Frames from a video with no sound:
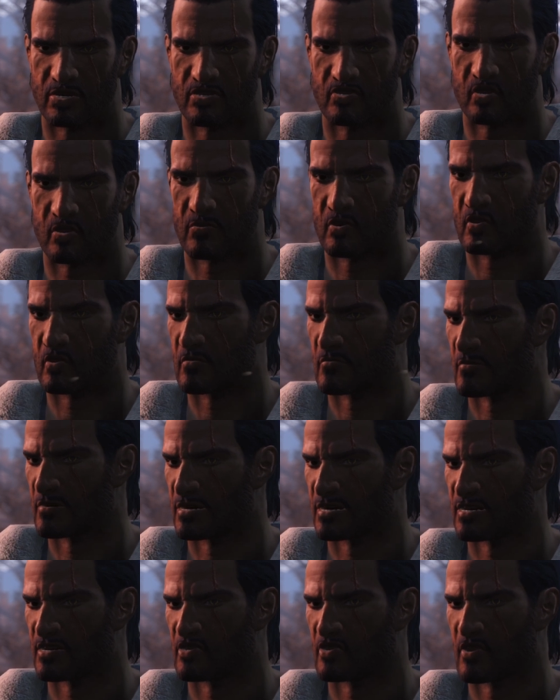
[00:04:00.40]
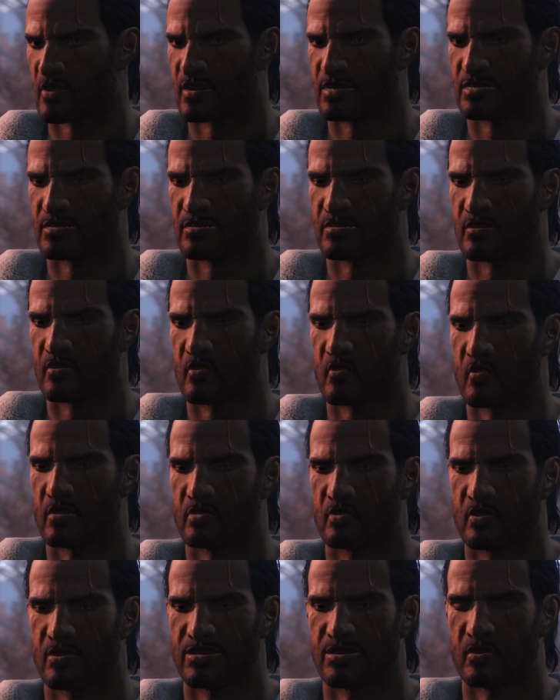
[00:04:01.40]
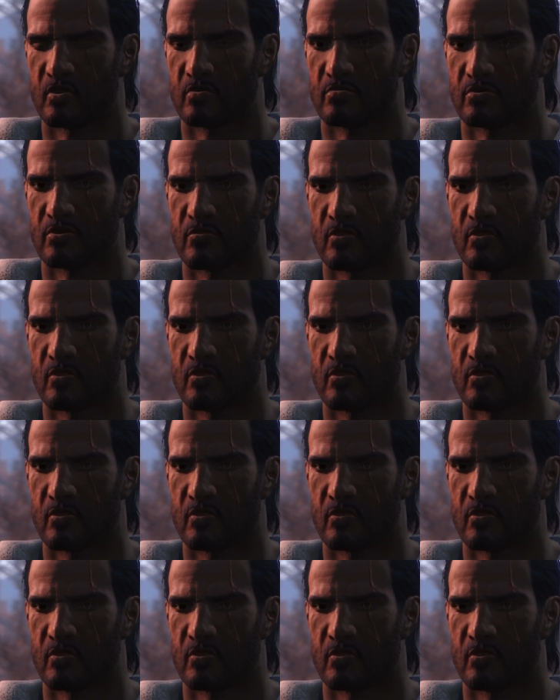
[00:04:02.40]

disrupt their operations, make it clear